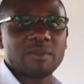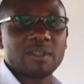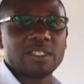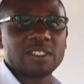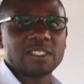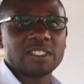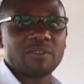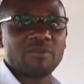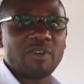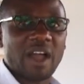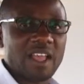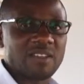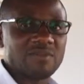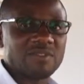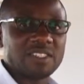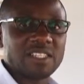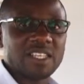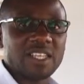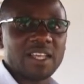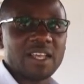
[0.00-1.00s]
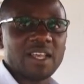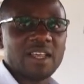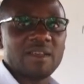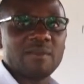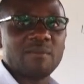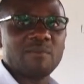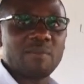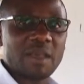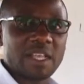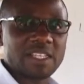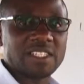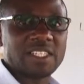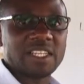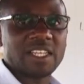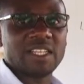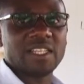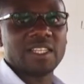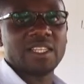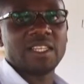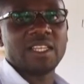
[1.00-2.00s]
survives best
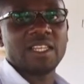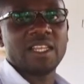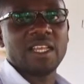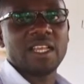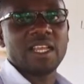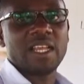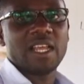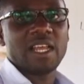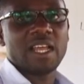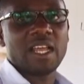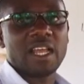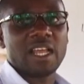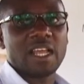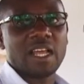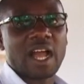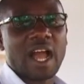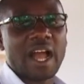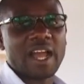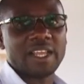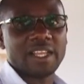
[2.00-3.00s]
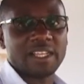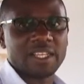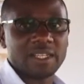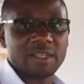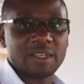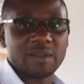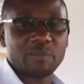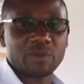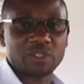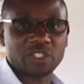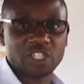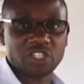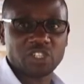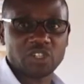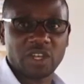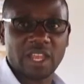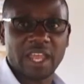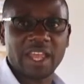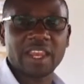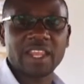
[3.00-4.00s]
in high
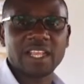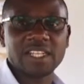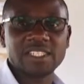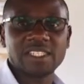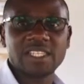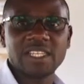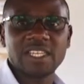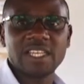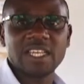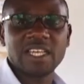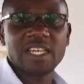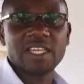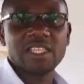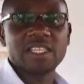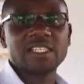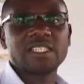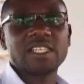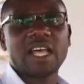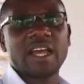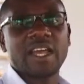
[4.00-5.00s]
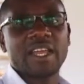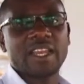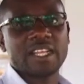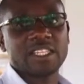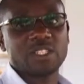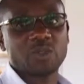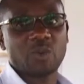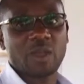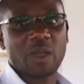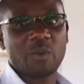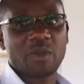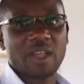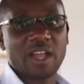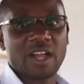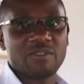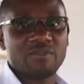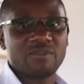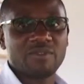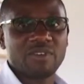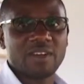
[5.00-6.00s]
potential areas. These are areas where we
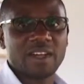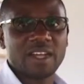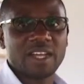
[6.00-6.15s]
have